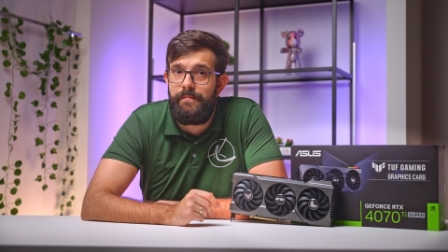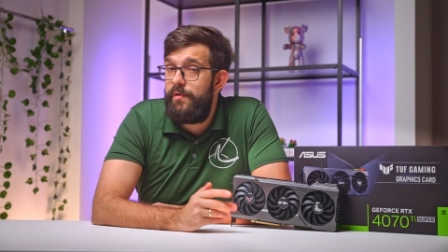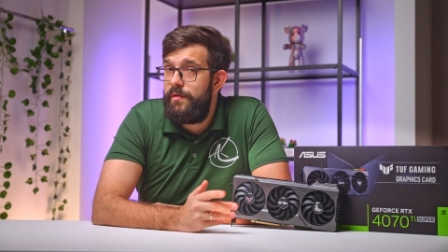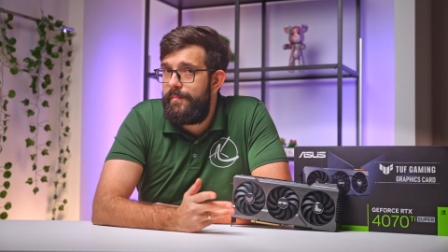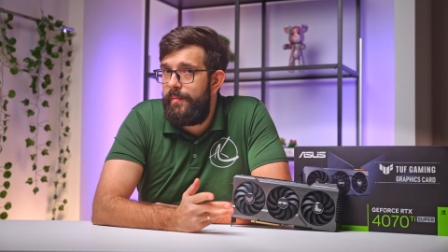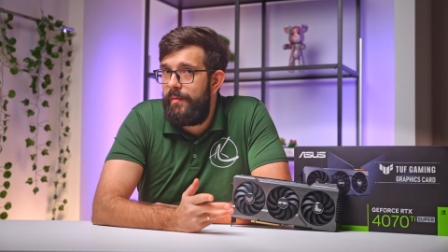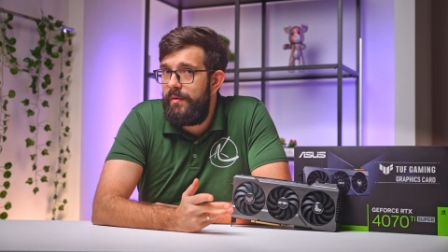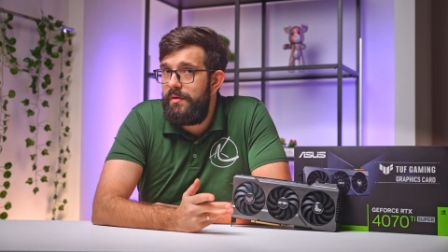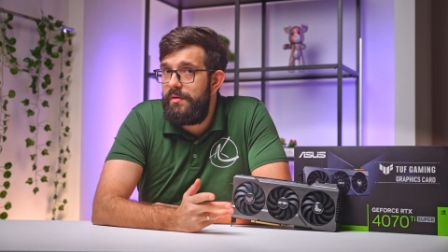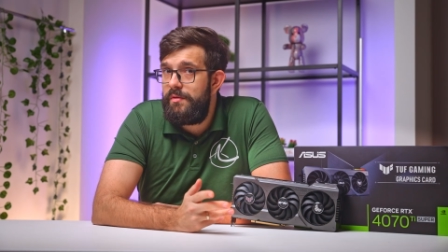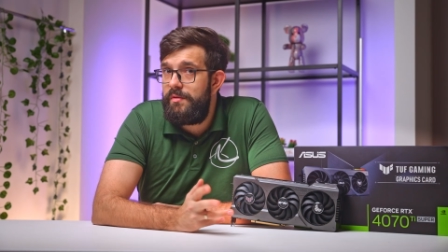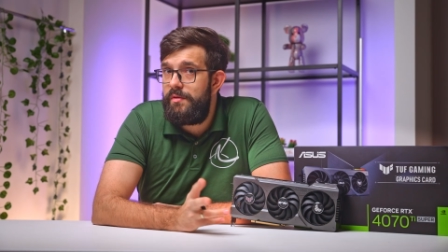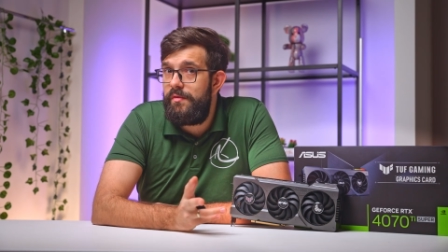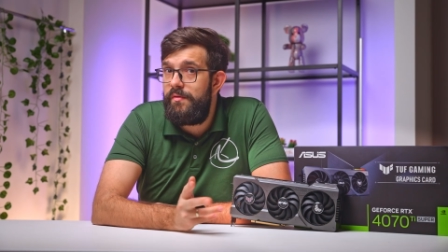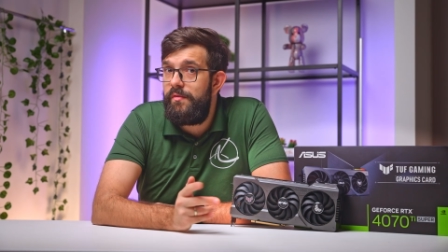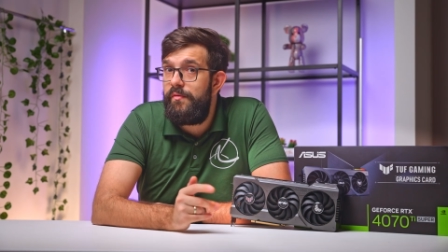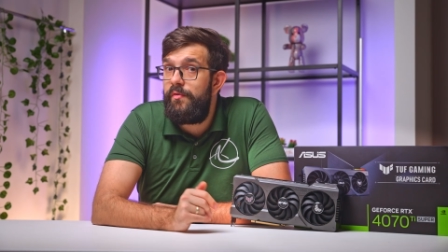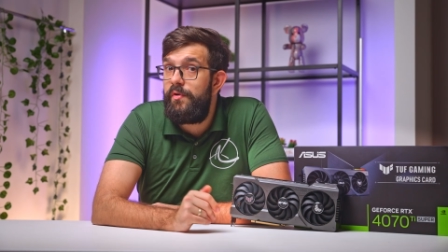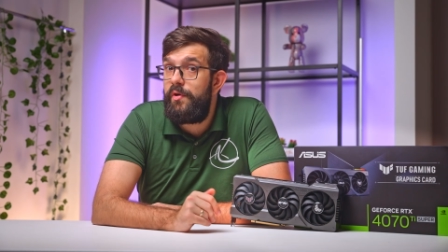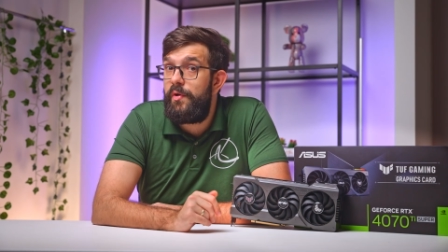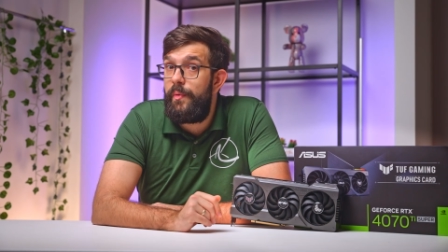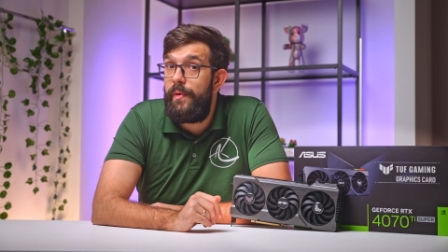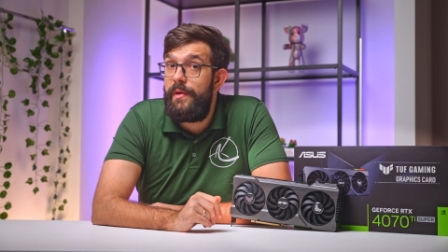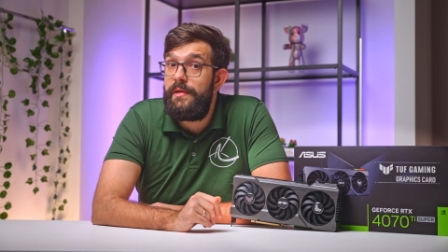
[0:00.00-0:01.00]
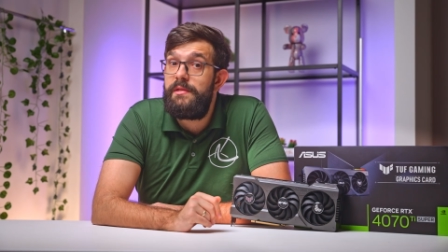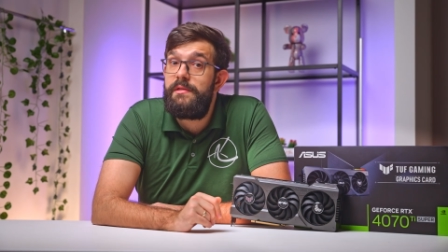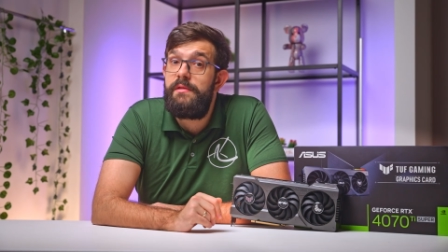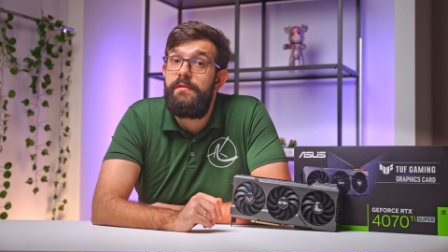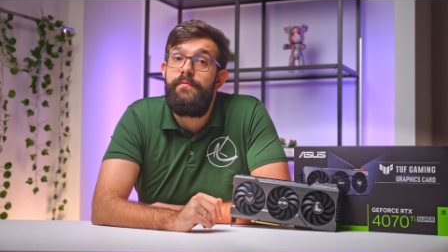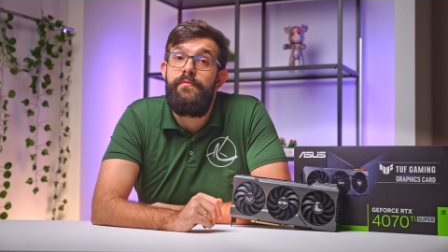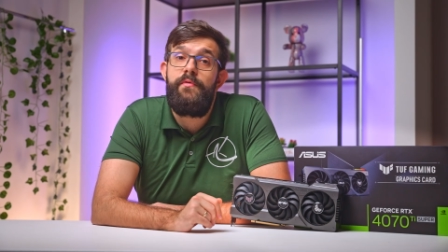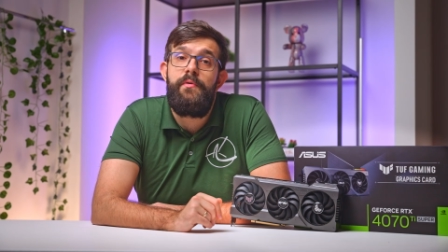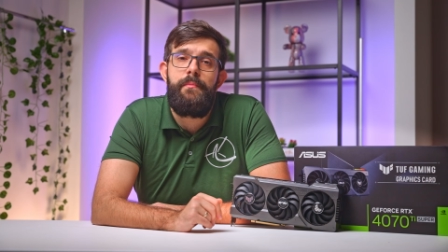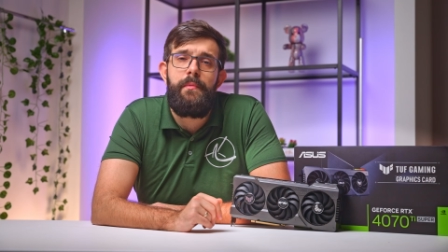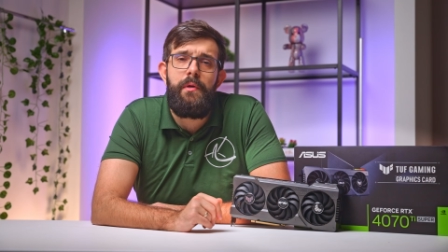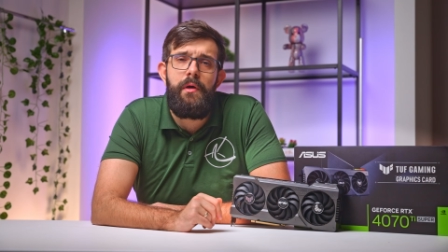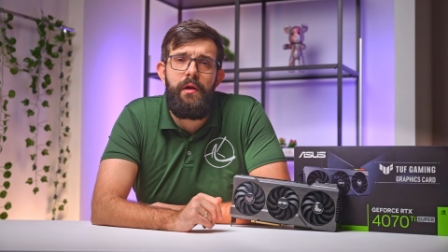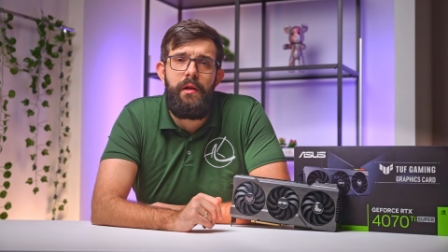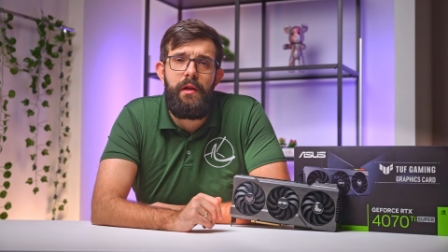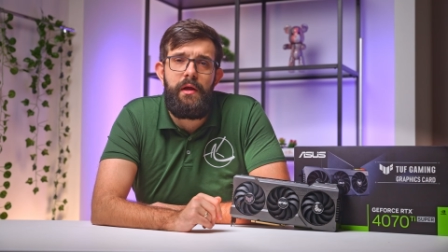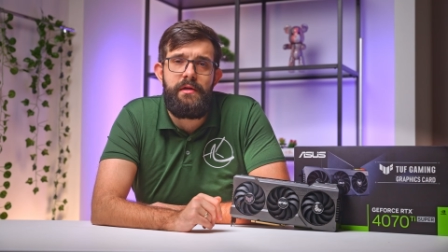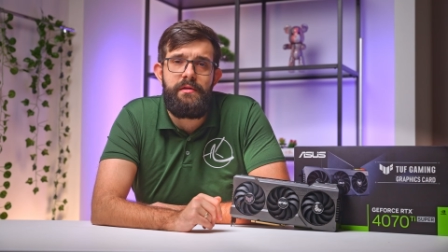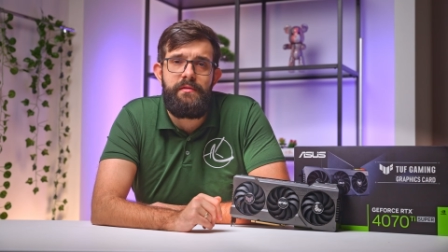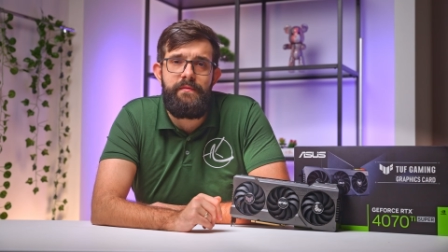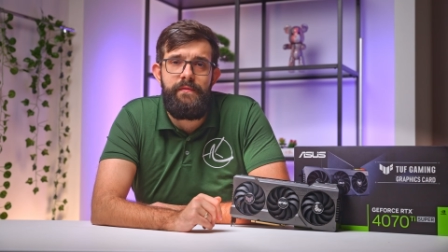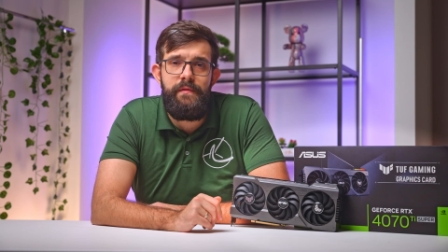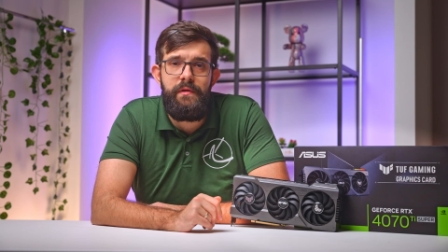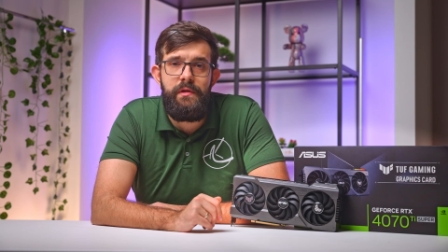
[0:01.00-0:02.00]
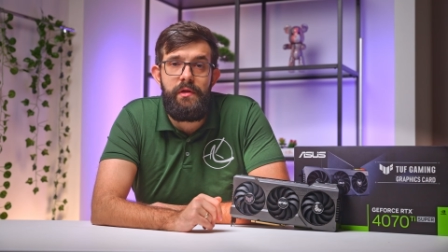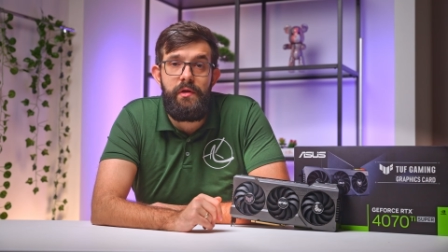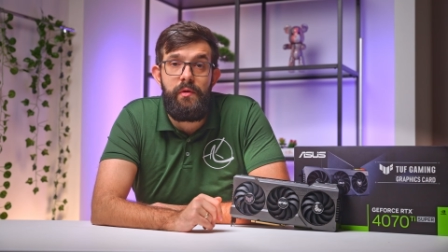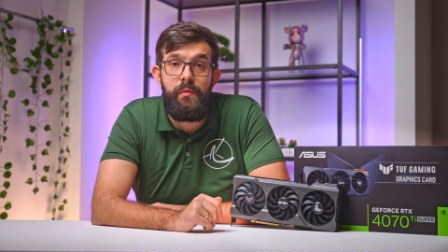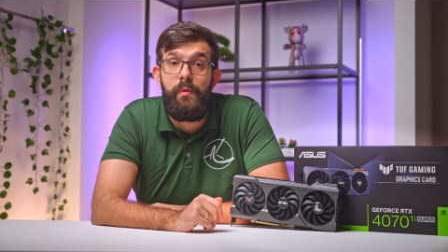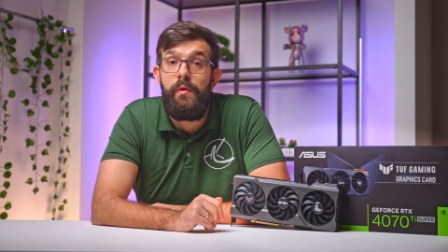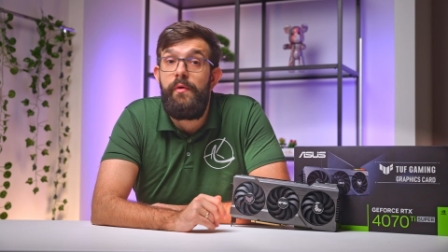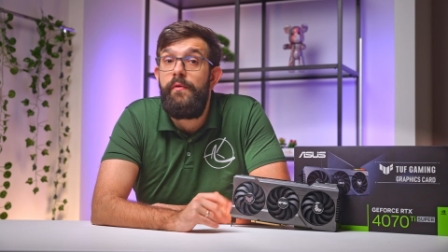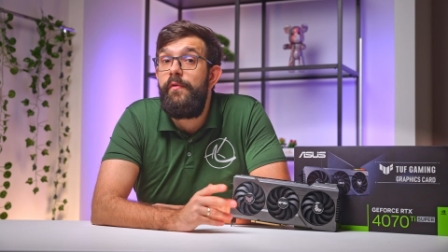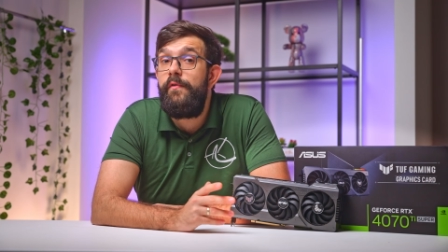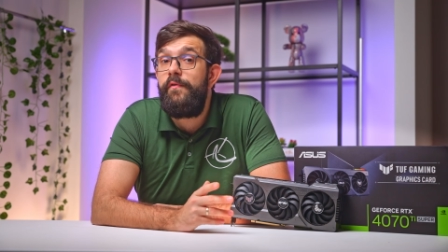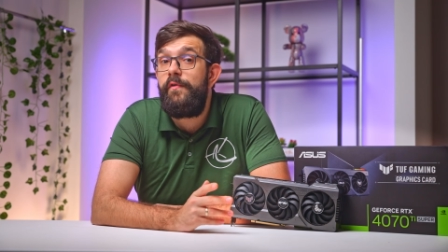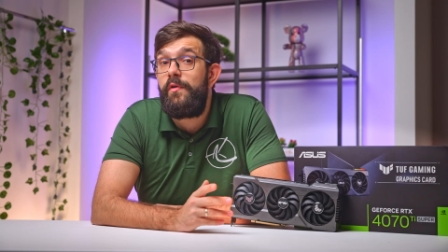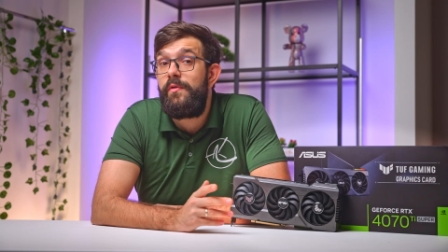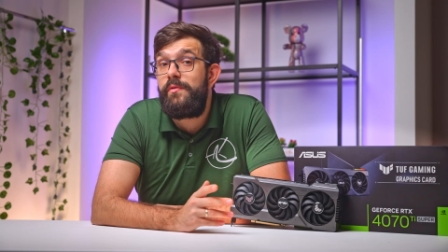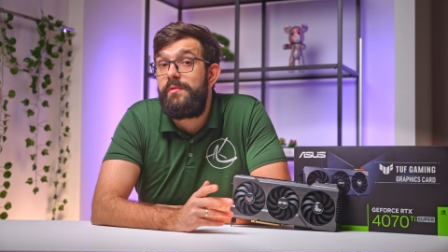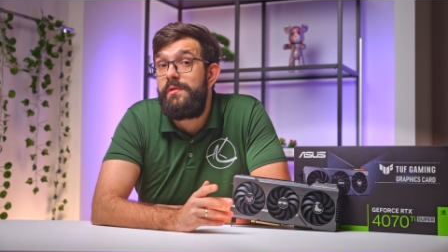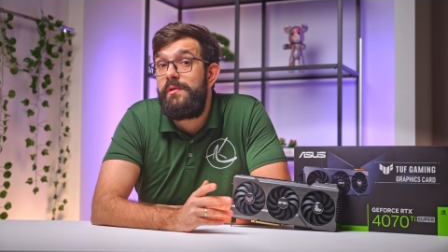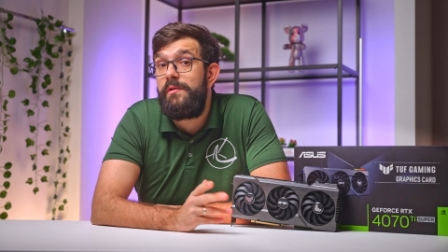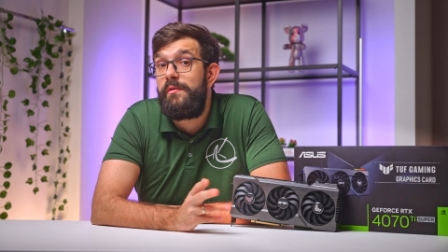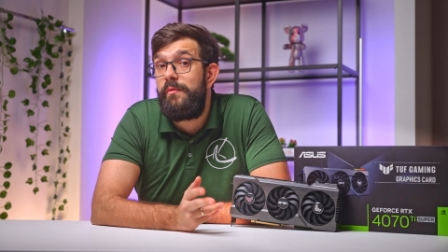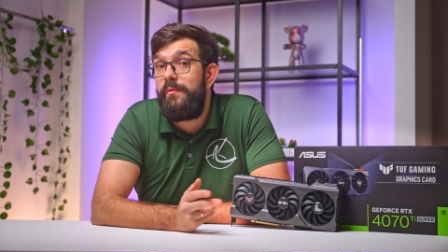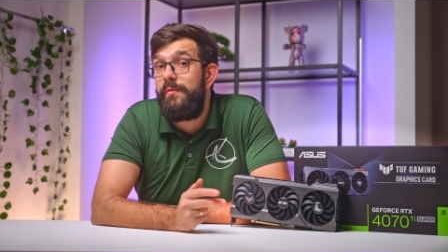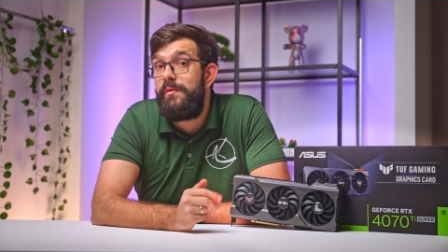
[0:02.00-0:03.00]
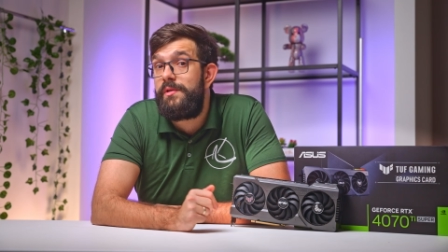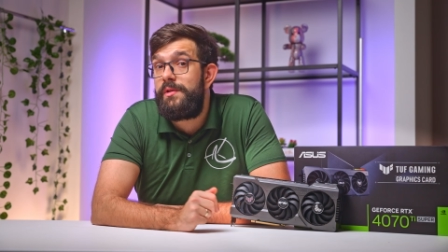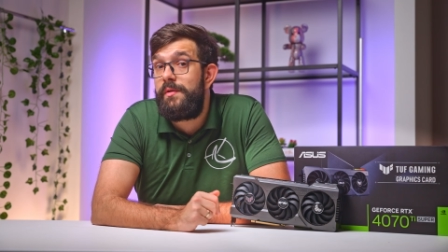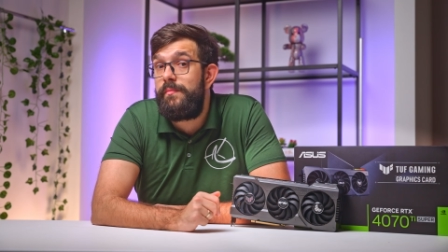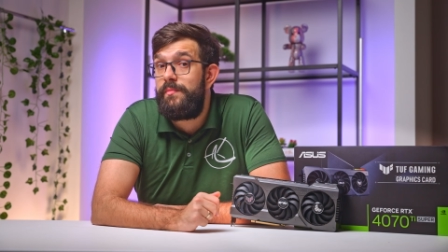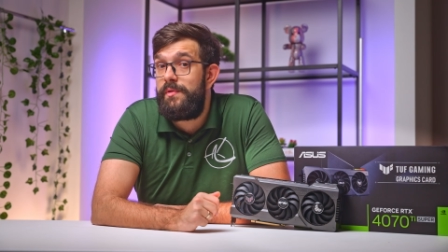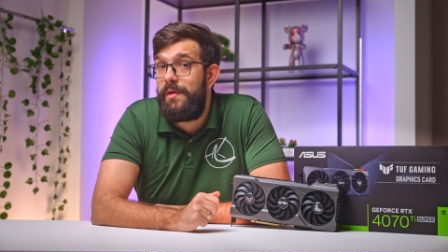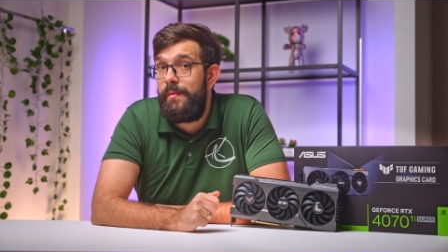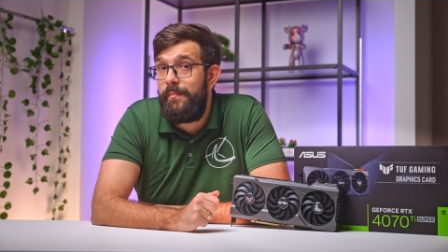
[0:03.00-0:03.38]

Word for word: Responding to the requests from our last video, we've also included some